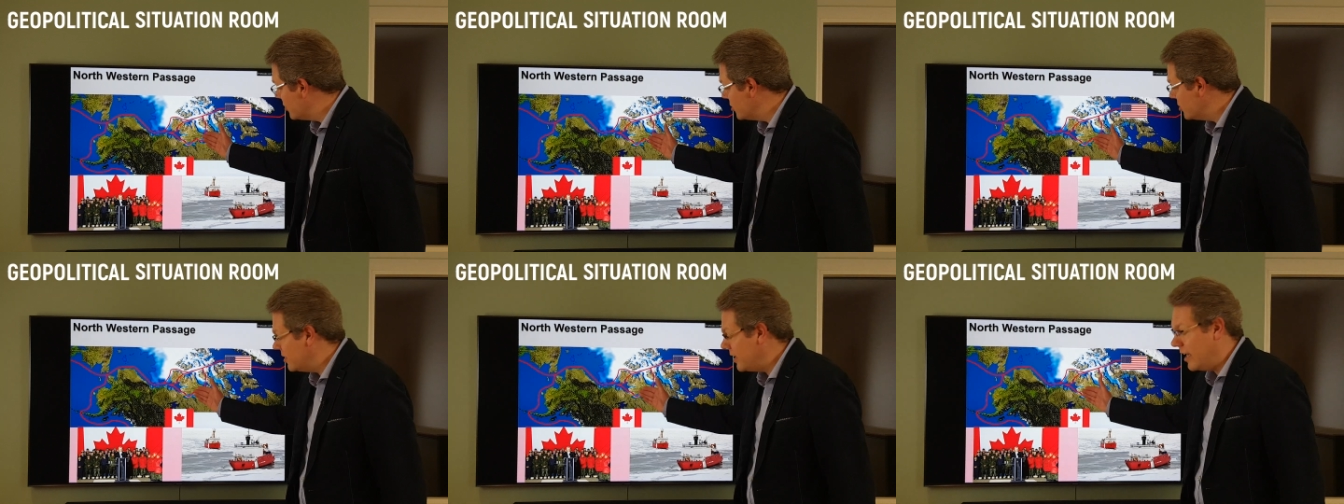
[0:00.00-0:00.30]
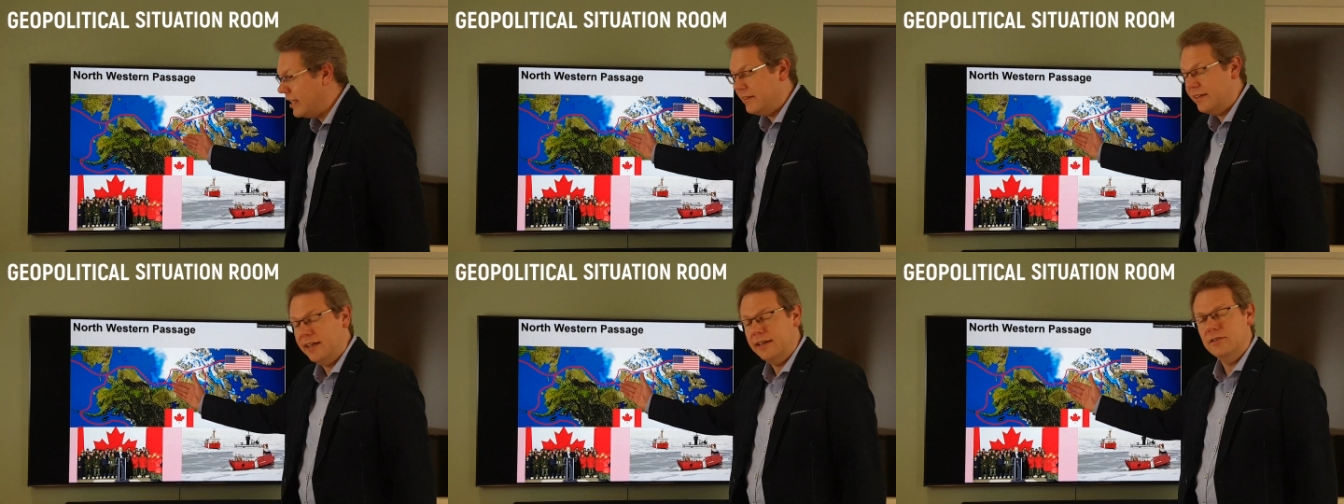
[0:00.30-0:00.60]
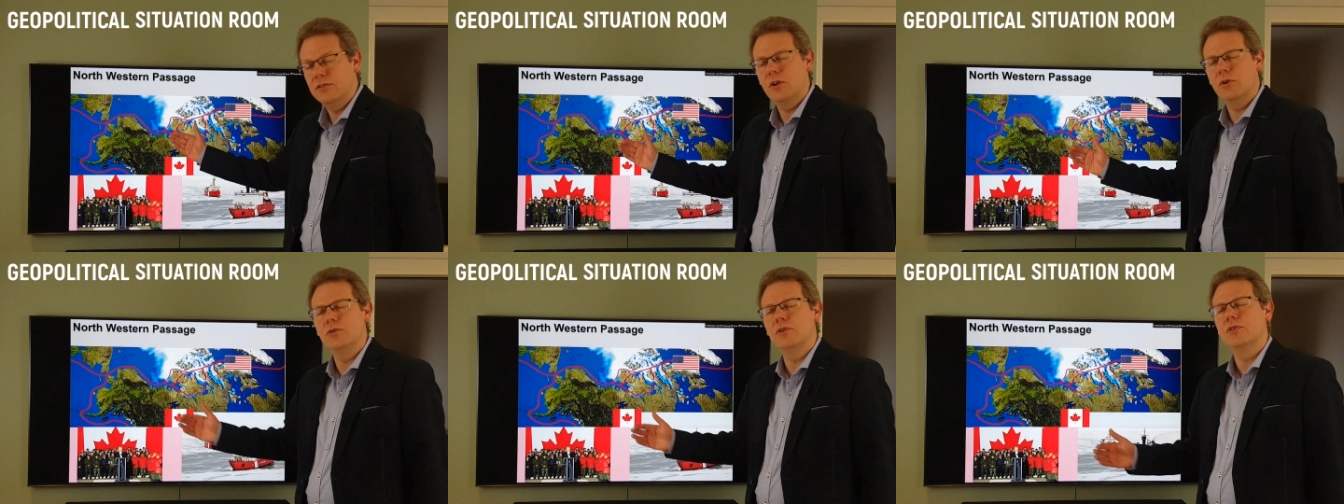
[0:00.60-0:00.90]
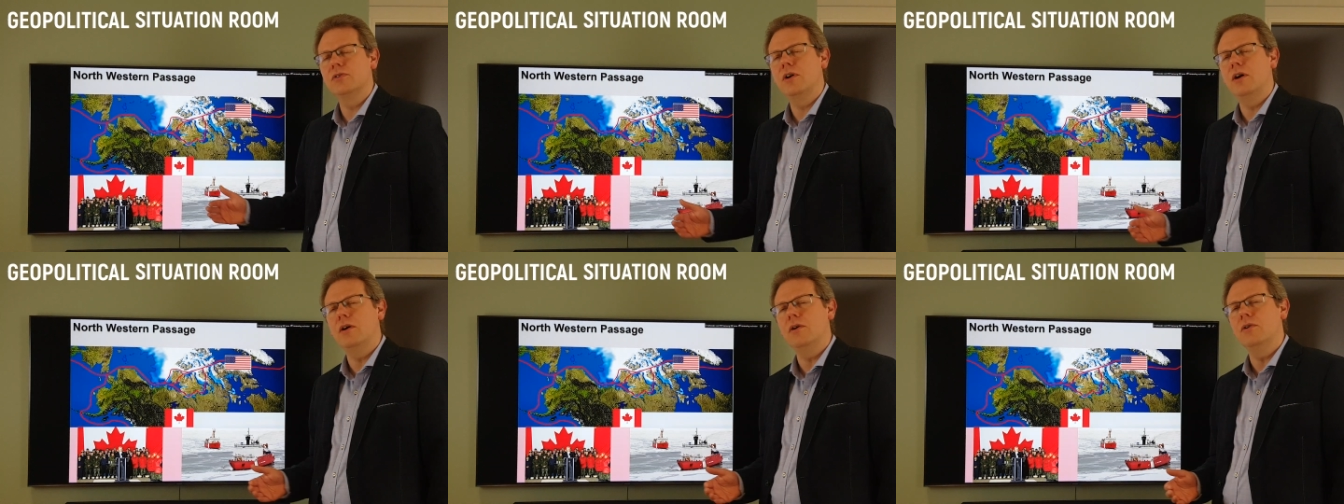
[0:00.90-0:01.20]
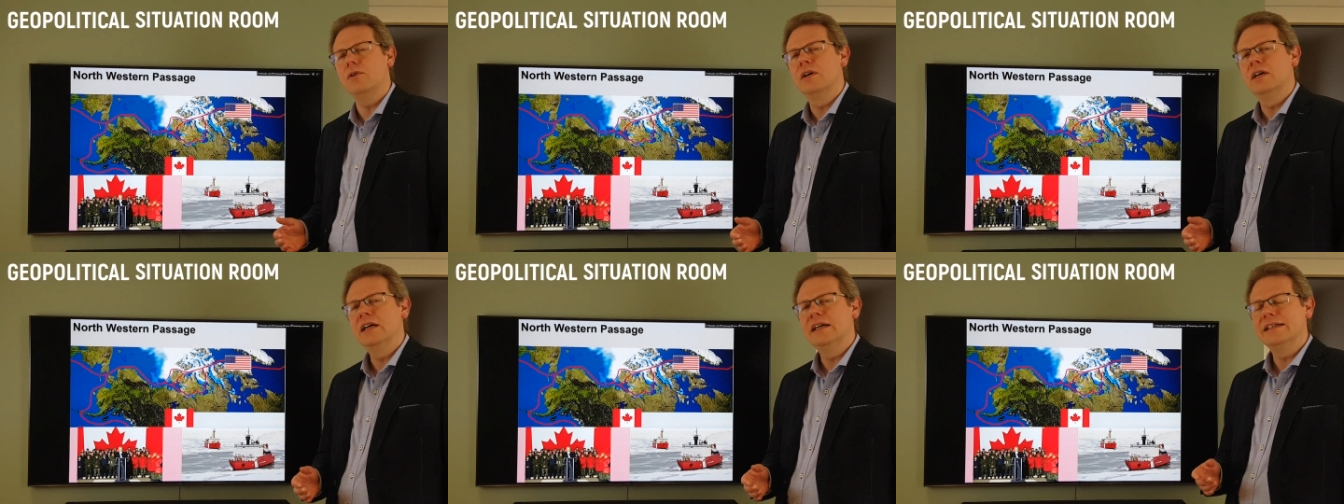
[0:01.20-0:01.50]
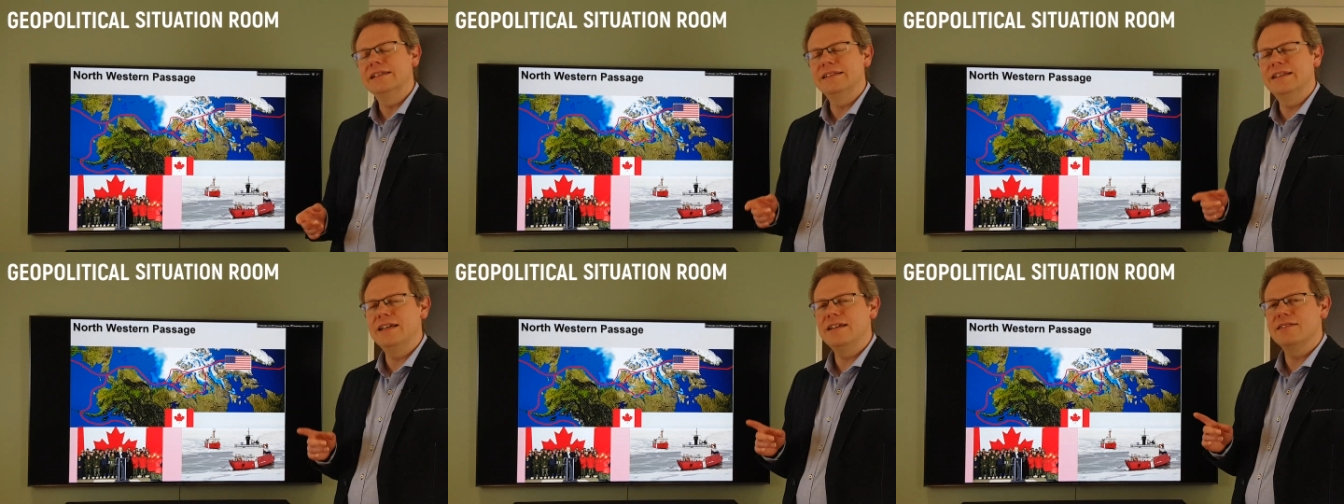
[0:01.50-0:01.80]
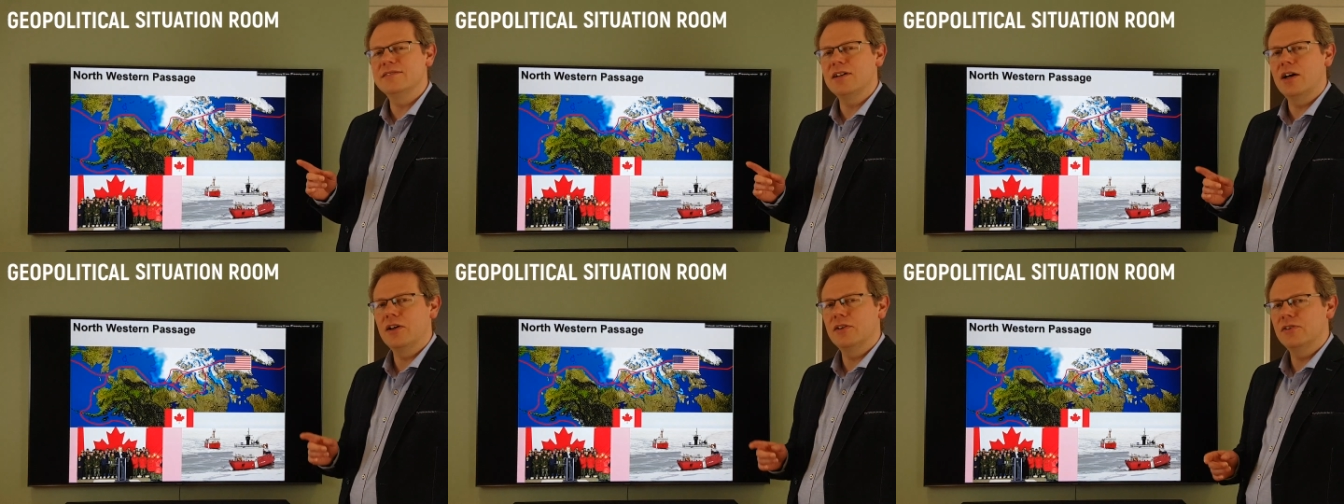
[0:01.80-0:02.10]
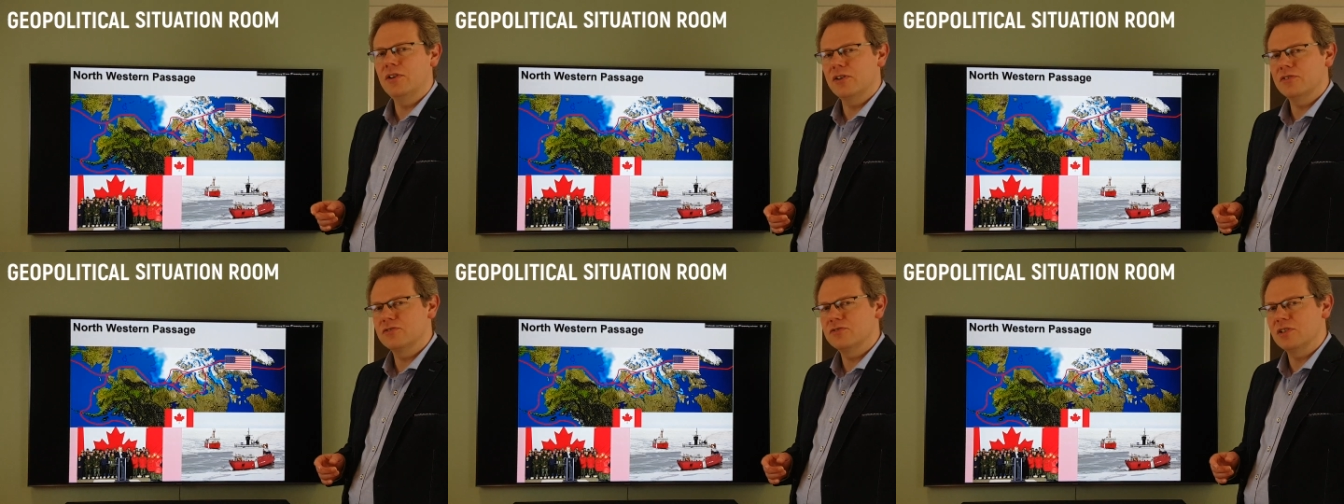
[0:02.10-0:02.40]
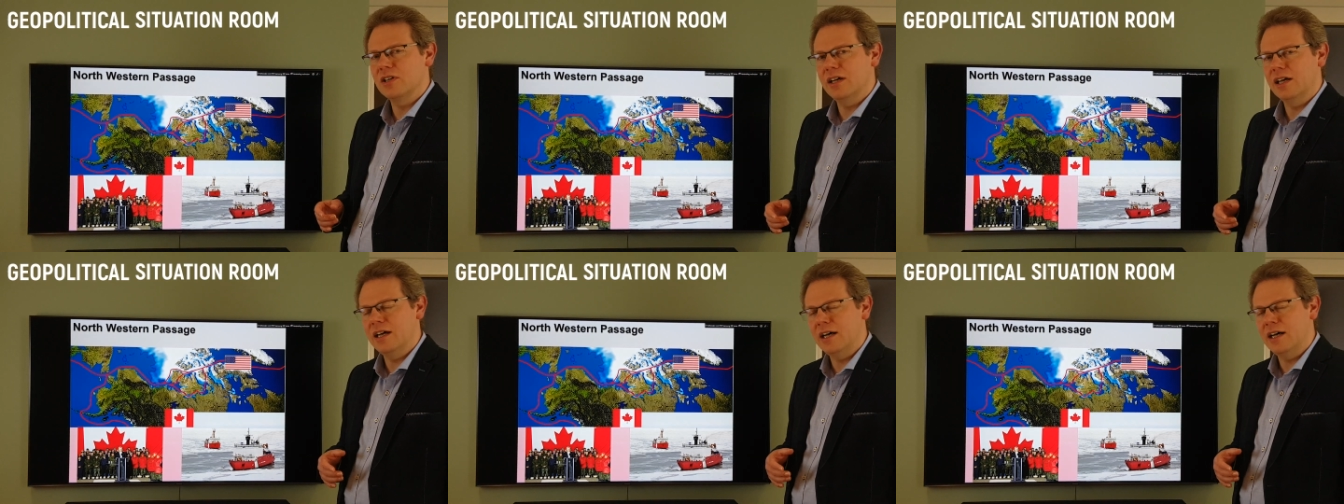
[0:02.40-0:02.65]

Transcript: stating, no, these are not,